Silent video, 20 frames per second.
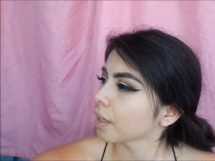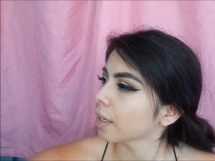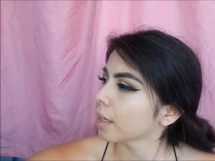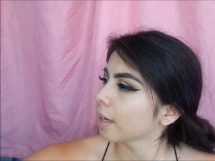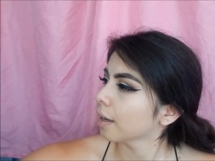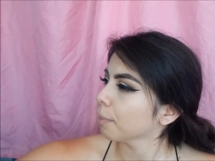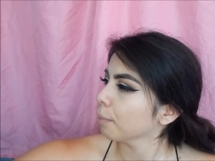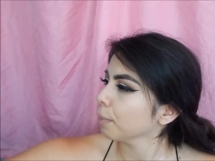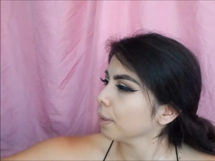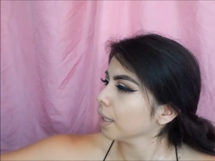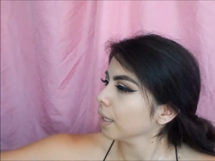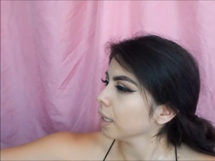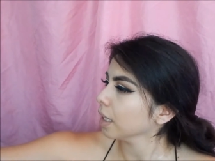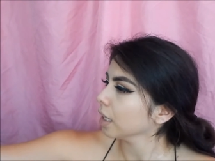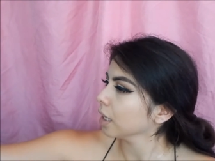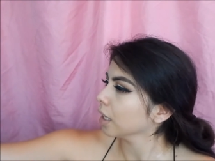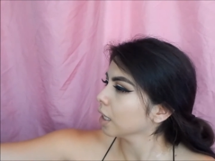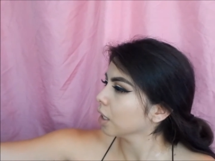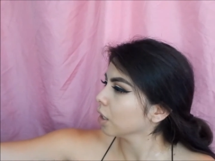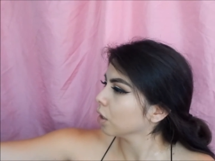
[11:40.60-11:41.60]
Get me the
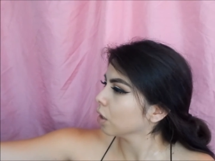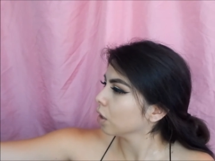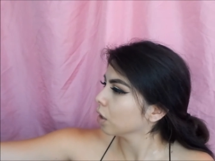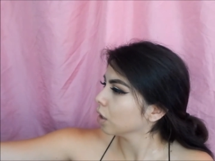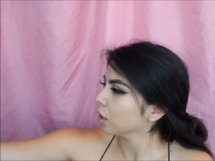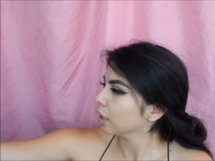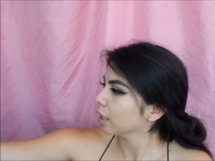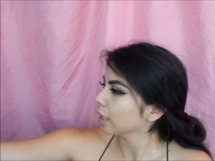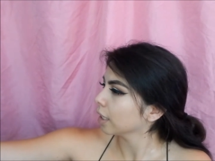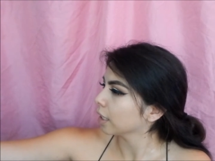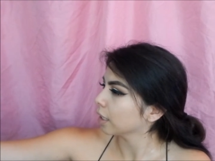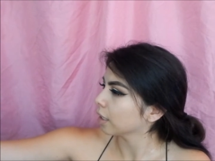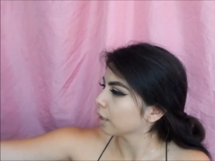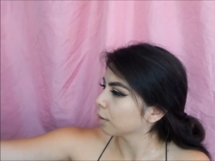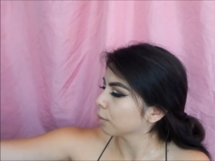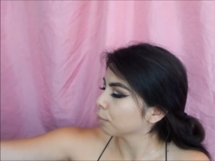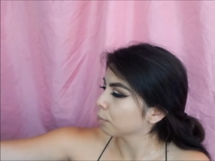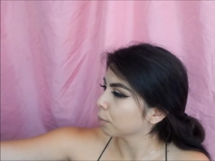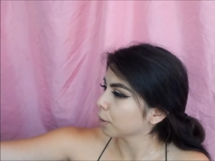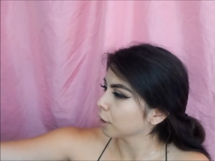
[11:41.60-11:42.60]
little and
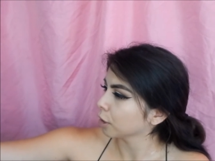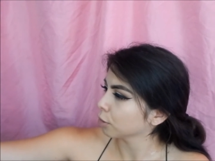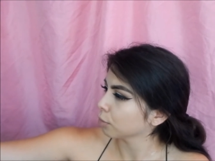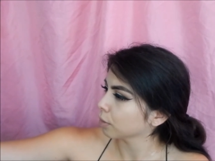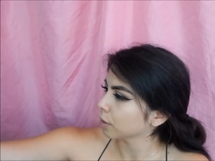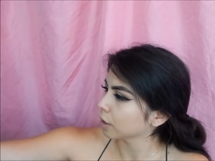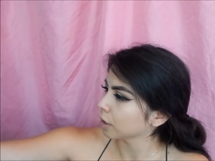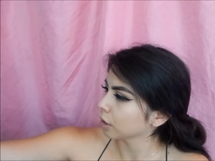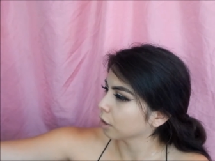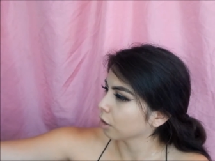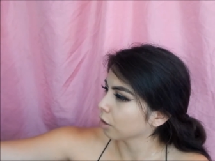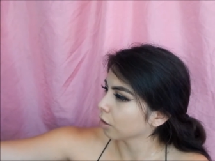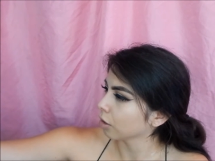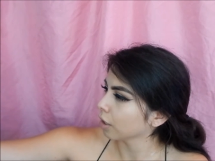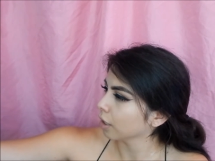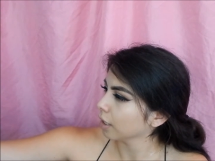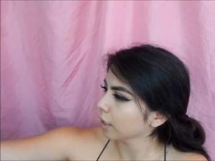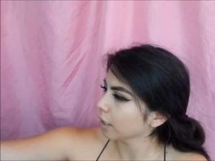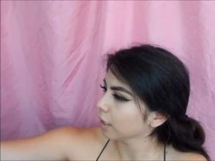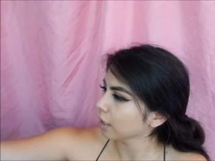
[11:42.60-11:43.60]
the brush with the girl
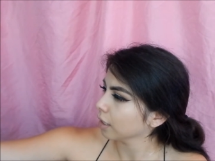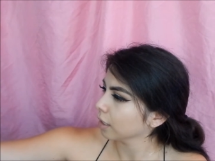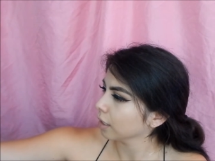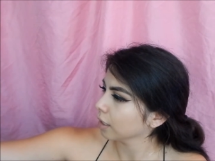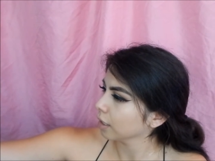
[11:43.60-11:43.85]
on it.